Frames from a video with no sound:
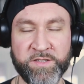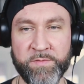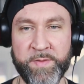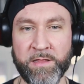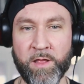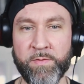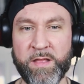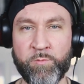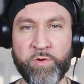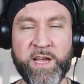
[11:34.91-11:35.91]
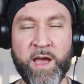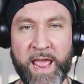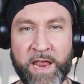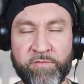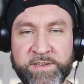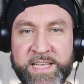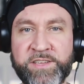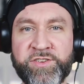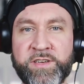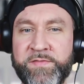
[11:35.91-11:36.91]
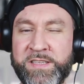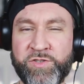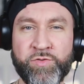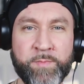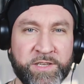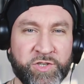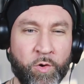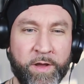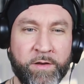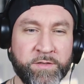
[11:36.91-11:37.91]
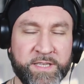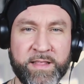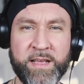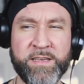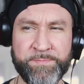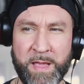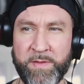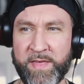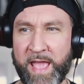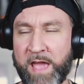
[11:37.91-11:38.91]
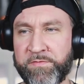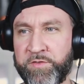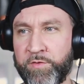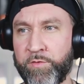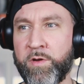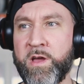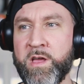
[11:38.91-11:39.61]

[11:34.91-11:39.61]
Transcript: So there'd be a lot that would cut head retention if there's too much oils in there because maybe they have to